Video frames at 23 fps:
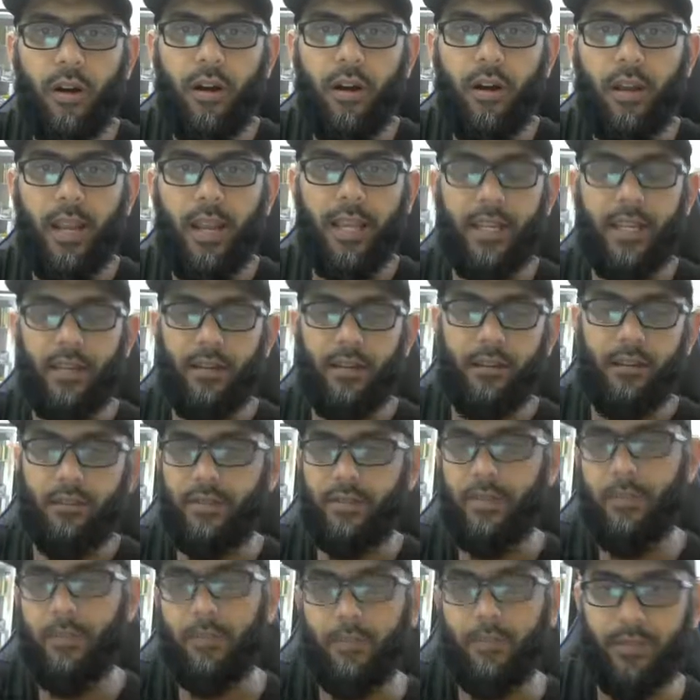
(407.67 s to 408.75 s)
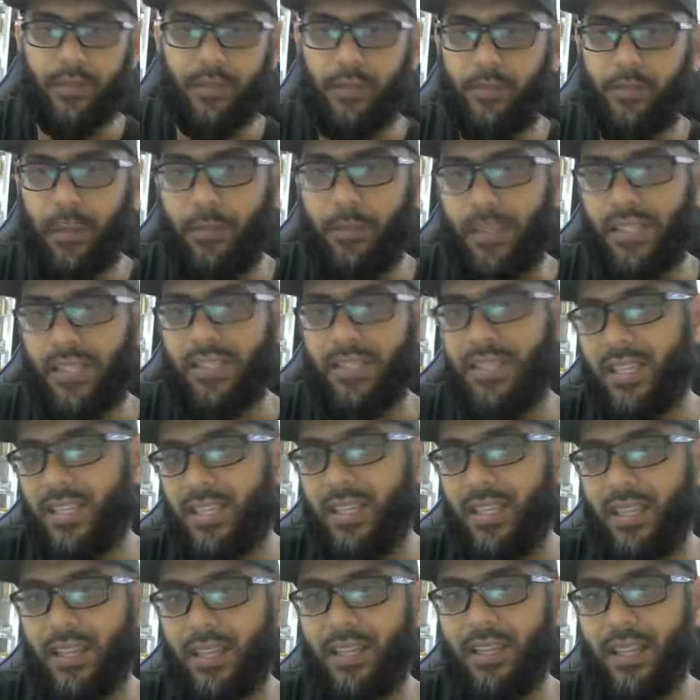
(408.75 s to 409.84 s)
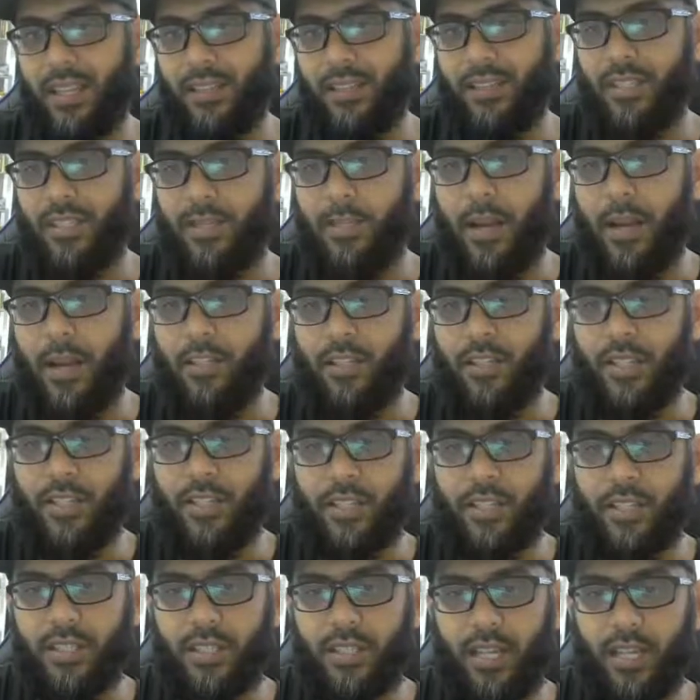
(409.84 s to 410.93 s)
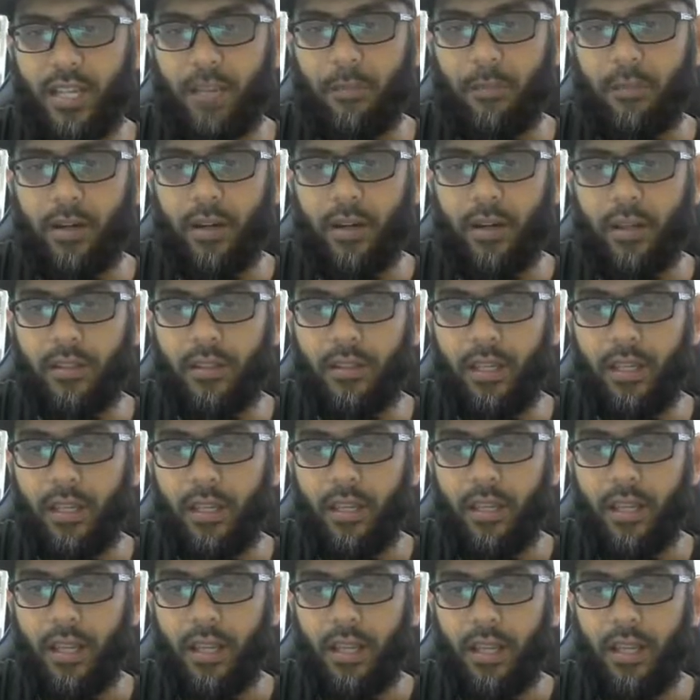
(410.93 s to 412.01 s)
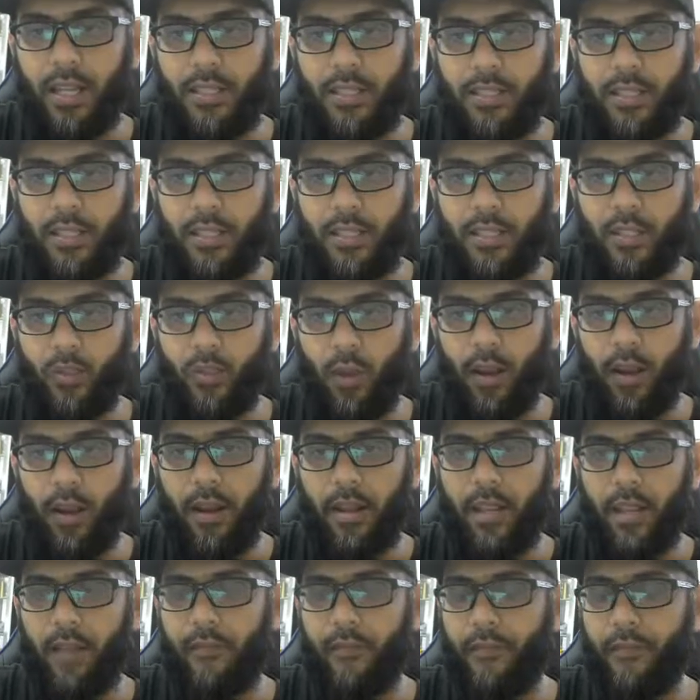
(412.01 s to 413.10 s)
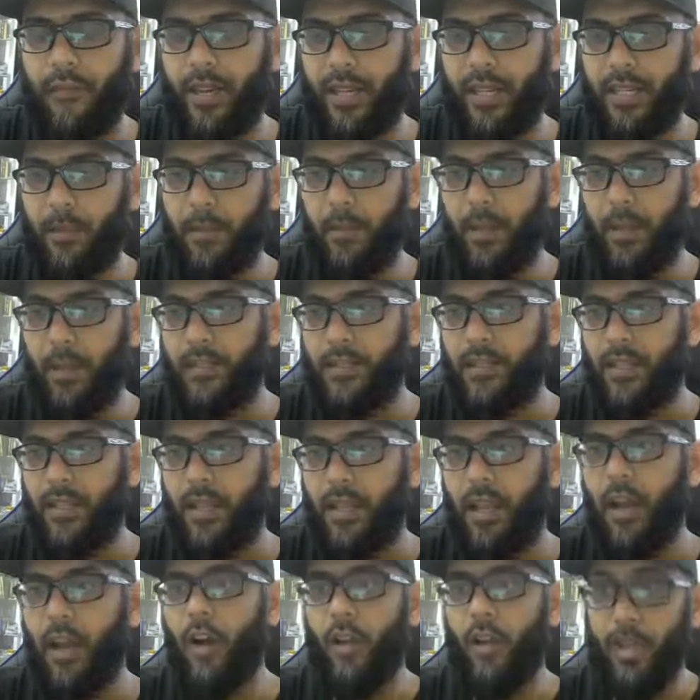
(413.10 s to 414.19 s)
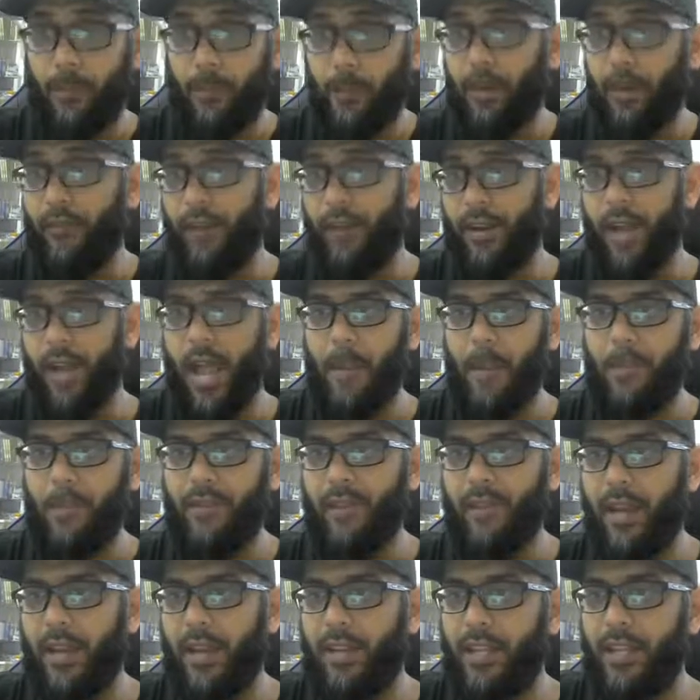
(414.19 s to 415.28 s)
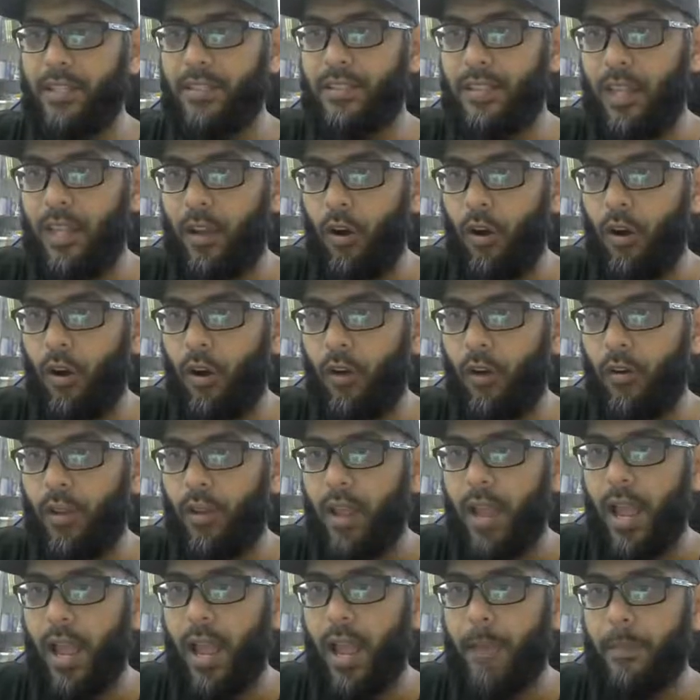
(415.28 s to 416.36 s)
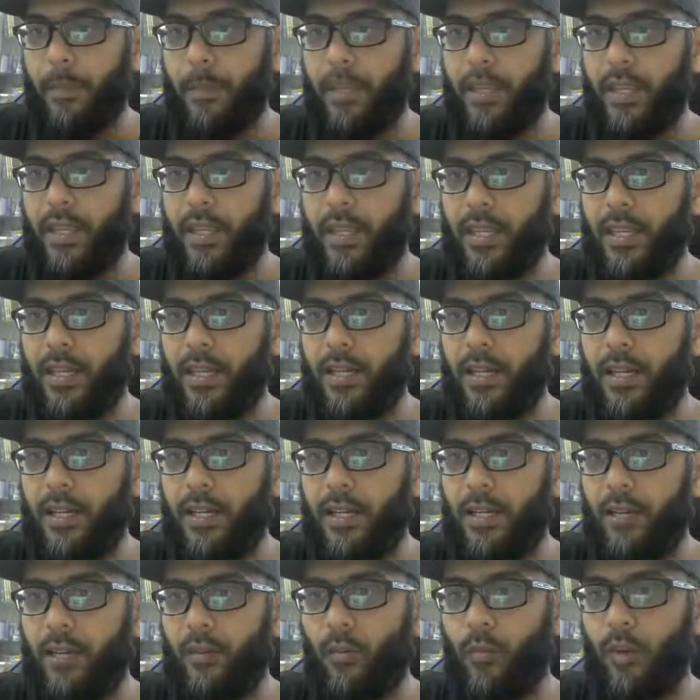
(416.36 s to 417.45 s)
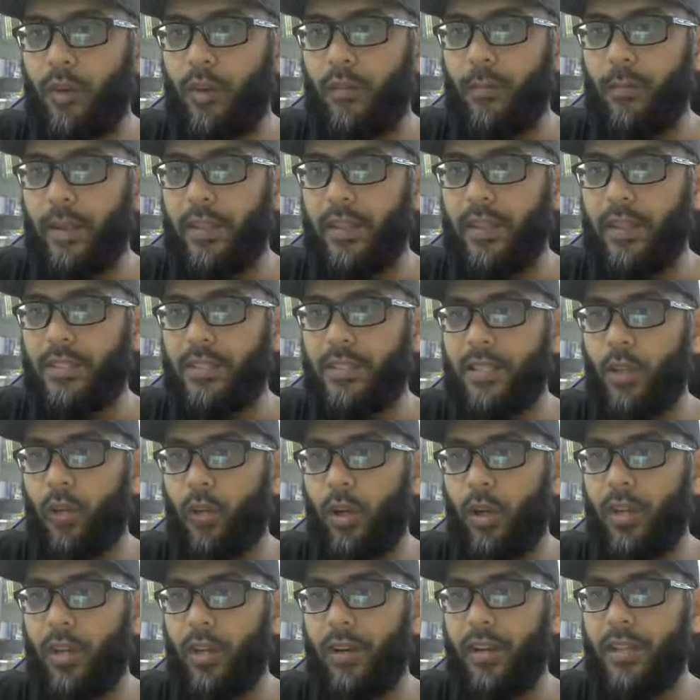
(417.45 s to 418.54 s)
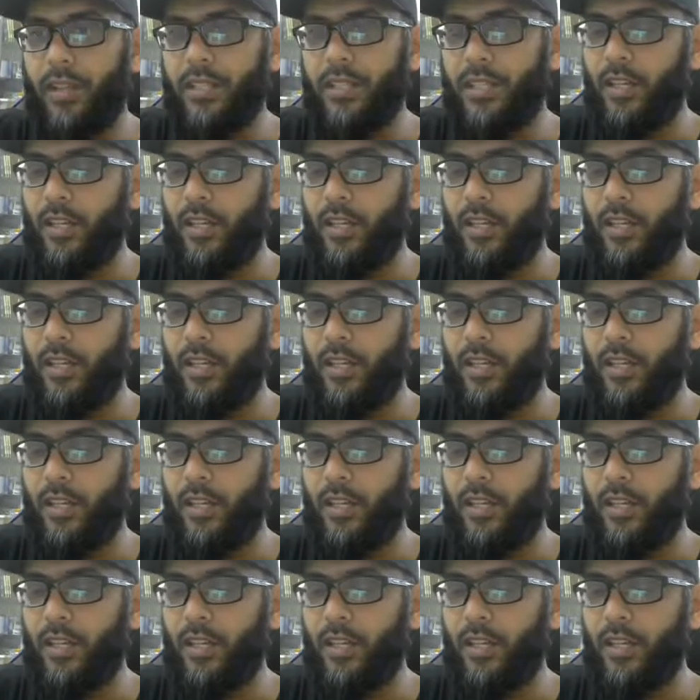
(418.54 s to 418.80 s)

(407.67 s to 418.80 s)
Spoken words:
I'm just imagining just like a burger thing. Let's see this one. Okay, free templates. Okay, perfect. Happy Valentine's Day, or happy whatever, Mother's Day, whatever it is.